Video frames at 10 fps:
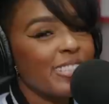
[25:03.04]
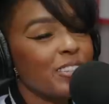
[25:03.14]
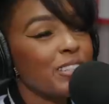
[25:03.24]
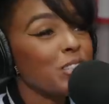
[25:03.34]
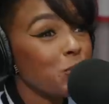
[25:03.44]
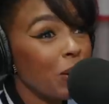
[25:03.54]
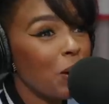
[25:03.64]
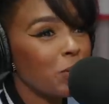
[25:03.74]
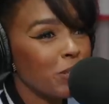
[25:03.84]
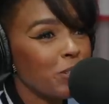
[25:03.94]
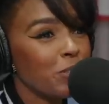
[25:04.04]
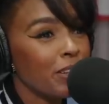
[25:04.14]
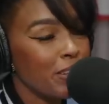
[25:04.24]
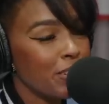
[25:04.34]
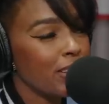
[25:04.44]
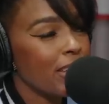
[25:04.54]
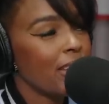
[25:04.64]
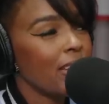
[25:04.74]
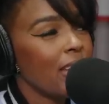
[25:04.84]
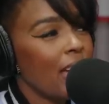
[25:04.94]
So this is what I would do
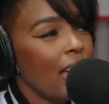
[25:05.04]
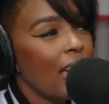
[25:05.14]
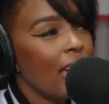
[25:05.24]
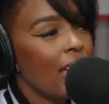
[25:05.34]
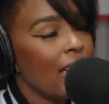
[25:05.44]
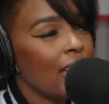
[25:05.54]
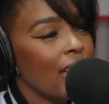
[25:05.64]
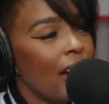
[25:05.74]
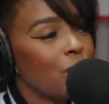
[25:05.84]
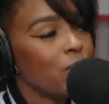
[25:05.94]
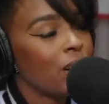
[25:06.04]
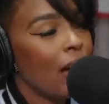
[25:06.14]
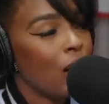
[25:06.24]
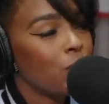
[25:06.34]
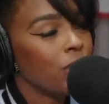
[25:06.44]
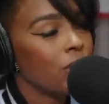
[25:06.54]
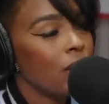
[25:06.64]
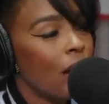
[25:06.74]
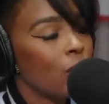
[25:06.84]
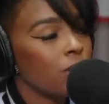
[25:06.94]
literally. And I would I would
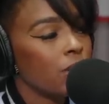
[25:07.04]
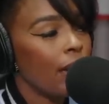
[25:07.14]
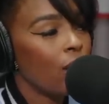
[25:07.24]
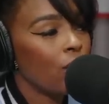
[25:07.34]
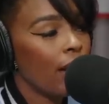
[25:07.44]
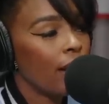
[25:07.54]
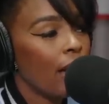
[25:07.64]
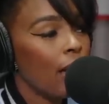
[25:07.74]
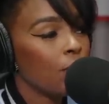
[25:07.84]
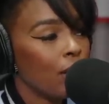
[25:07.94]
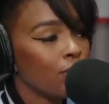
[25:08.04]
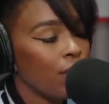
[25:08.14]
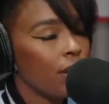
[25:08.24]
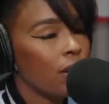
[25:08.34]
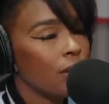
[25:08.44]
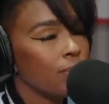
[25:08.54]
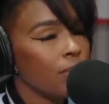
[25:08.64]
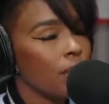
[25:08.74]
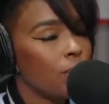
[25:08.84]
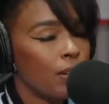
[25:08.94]
I would say, okay, and I have my friend
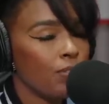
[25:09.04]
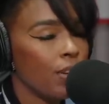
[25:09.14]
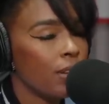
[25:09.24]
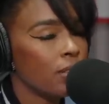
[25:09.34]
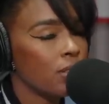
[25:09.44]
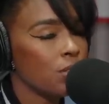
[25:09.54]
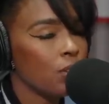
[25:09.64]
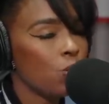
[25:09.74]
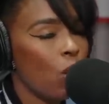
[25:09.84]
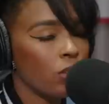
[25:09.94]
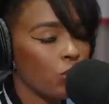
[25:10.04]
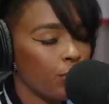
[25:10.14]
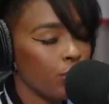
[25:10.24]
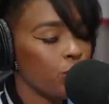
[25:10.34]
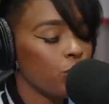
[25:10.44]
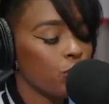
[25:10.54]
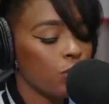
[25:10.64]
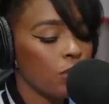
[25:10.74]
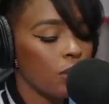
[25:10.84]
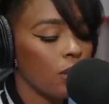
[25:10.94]
um my friends who are also
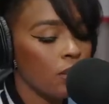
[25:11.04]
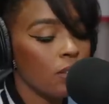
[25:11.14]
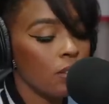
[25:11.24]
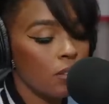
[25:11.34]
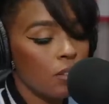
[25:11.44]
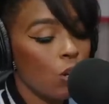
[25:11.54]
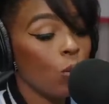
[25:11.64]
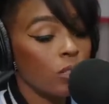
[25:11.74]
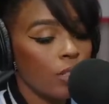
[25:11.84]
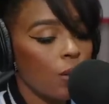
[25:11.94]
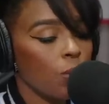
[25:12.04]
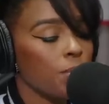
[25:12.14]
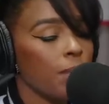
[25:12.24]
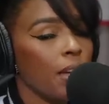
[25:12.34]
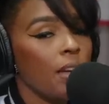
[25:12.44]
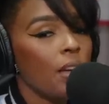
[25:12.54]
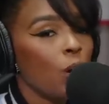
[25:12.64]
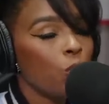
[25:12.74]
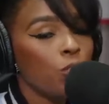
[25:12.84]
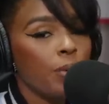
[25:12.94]
producers quarantine with me.
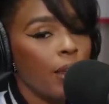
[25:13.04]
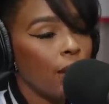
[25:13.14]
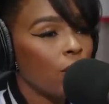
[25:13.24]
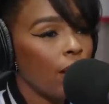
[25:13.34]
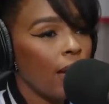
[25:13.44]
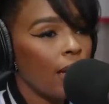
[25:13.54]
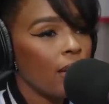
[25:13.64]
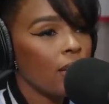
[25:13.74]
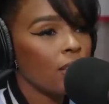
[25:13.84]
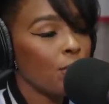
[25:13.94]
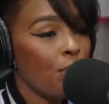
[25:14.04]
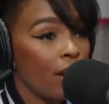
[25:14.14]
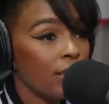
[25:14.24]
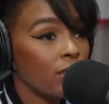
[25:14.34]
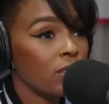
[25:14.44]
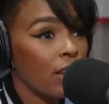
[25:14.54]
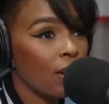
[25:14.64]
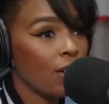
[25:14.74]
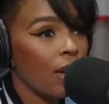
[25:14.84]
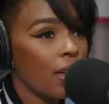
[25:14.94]
We would be like, okay, the parties on
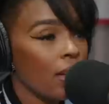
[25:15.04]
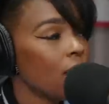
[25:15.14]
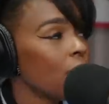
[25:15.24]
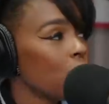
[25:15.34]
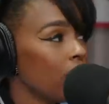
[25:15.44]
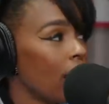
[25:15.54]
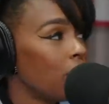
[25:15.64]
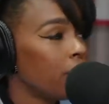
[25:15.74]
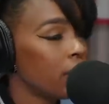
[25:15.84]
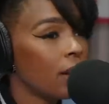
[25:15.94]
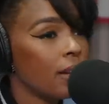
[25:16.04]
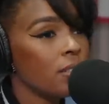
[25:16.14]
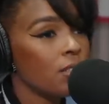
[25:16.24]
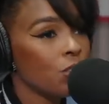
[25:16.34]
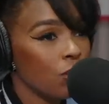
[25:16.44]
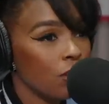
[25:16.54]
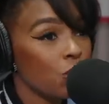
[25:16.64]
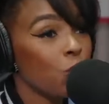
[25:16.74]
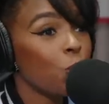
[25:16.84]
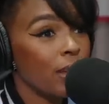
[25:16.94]
Saturday. We got Monday to,
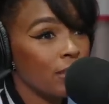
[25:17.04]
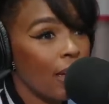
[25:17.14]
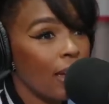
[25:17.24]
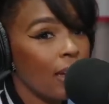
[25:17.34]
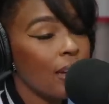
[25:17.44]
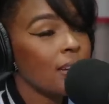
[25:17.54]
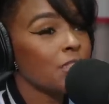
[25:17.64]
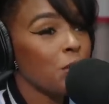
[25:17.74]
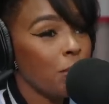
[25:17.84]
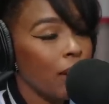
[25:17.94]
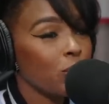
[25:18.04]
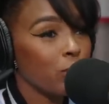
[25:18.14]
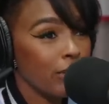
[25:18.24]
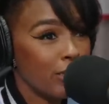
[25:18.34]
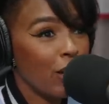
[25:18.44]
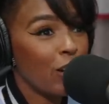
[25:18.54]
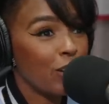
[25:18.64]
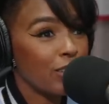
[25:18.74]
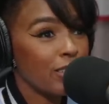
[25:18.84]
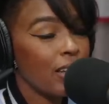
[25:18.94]
to Wednesday yeah. to make, make three some.
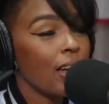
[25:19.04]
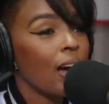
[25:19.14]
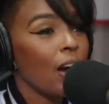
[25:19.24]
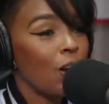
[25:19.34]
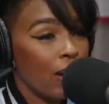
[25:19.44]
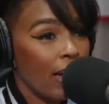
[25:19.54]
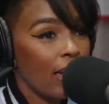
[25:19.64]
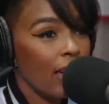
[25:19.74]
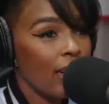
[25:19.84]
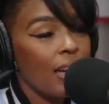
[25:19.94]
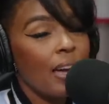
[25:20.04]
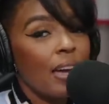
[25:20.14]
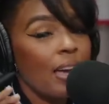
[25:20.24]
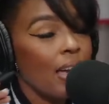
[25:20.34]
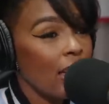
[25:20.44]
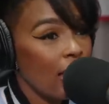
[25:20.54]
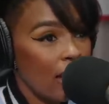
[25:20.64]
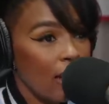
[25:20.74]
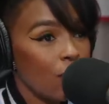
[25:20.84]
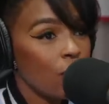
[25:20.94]
songs. Okay.
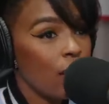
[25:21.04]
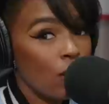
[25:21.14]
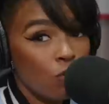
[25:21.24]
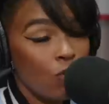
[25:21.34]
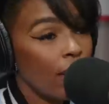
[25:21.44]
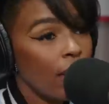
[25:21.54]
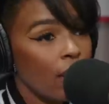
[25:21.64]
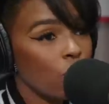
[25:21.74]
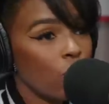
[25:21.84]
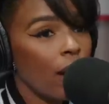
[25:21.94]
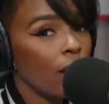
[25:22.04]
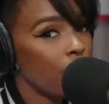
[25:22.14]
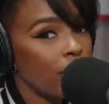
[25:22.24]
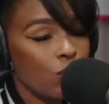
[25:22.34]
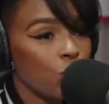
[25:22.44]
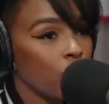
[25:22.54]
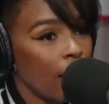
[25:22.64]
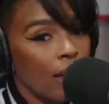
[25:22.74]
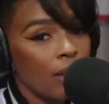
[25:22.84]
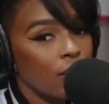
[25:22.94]
If they can't, we got to make sure
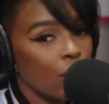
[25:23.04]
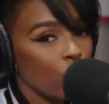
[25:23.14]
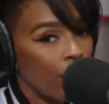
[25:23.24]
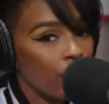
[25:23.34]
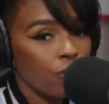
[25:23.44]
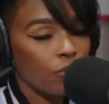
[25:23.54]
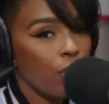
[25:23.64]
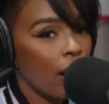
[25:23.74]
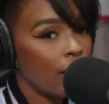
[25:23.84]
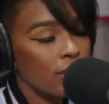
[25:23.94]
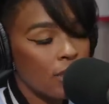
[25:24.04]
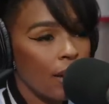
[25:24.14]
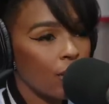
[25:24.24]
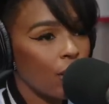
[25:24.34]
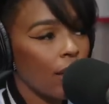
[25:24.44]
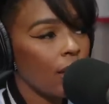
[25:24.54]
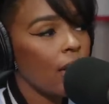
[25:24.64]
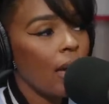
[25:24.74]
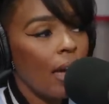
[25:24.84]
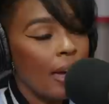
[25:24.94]
like they're ready for Friday, Saturday.
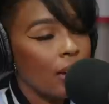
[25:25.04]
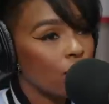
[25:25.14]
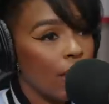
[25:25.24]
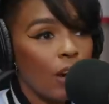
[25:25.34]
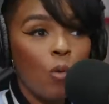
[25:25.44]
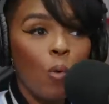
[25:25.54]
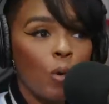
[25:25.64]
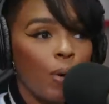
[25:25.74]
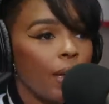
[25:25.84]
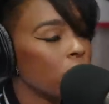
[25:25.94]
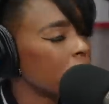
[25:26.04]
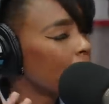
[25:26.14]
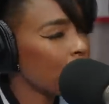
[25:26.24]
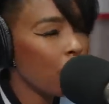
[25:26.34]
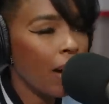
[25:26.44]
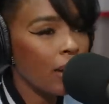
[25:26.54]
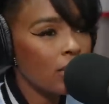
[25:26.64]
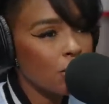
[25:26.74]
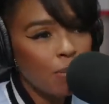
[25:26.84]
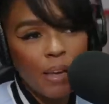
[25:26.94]
And if they don't work, we ain't going to tell
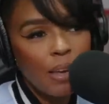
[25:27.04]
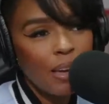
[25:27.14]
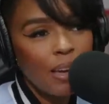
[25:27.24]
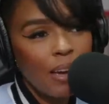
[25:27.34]
nobody it's me.